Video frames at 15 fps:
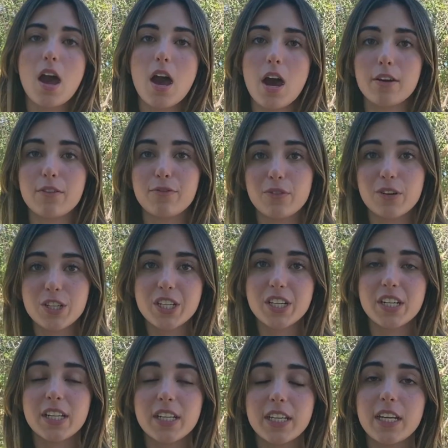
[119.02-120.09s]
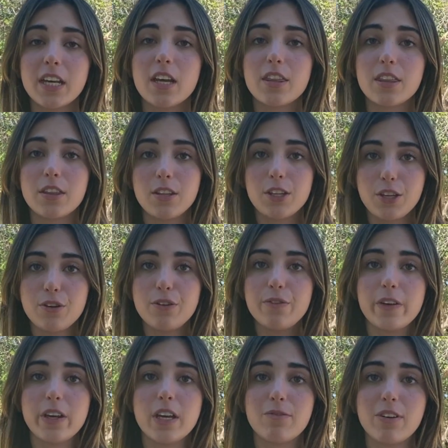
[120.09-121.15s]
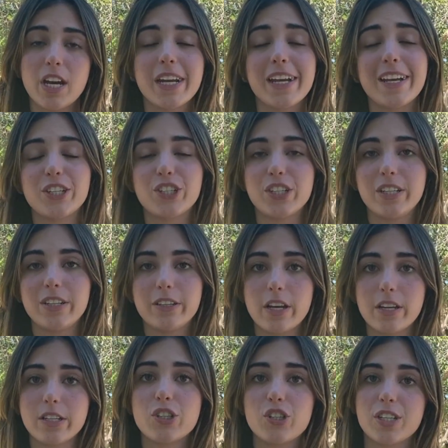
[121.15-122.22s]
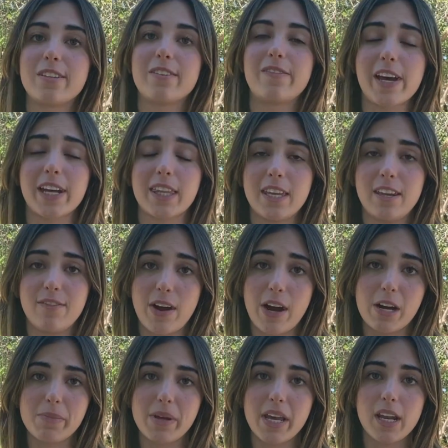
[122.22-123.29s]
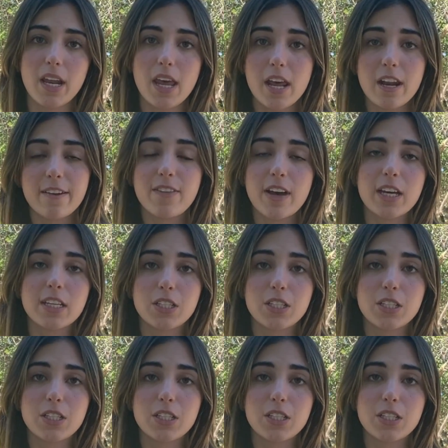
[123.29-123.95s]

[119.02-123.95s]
Unfortunately, UV radiation doesn't just affect the environment, it affects